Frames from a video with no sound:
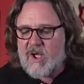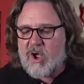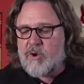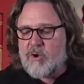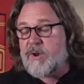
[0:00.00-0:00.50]

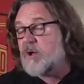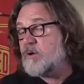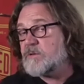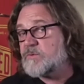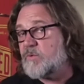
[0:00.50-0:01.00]
Who
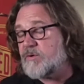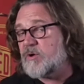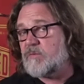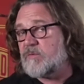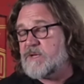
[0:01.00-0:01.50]
knows what
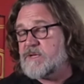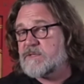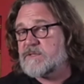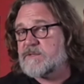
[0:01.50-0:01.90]
normal is,